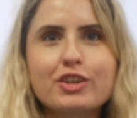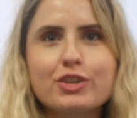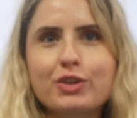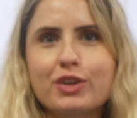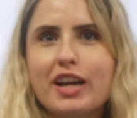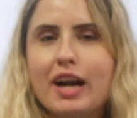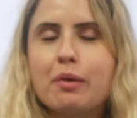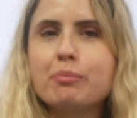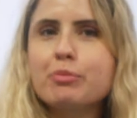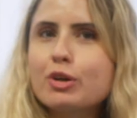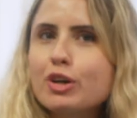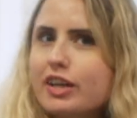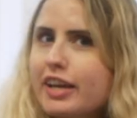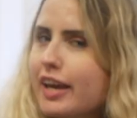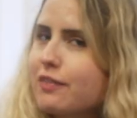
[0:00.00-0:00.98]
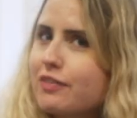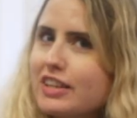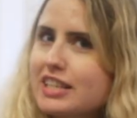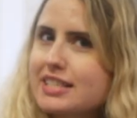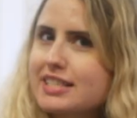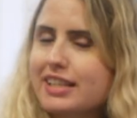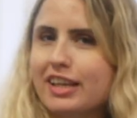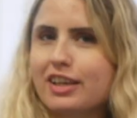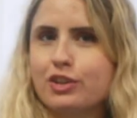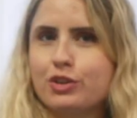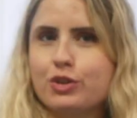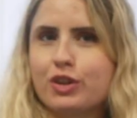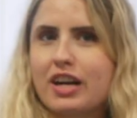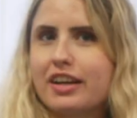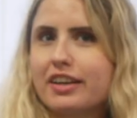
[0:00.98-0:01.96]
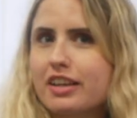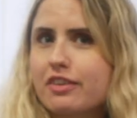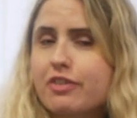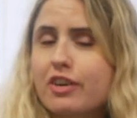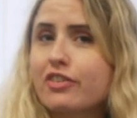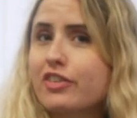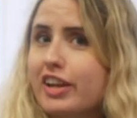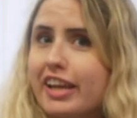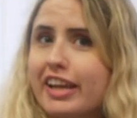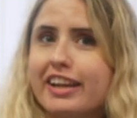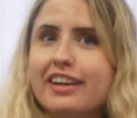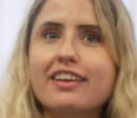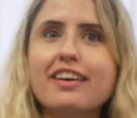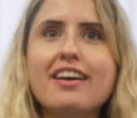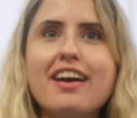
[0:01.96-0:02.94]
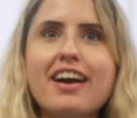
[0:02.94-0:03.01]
you can book a visit or you can give a ring.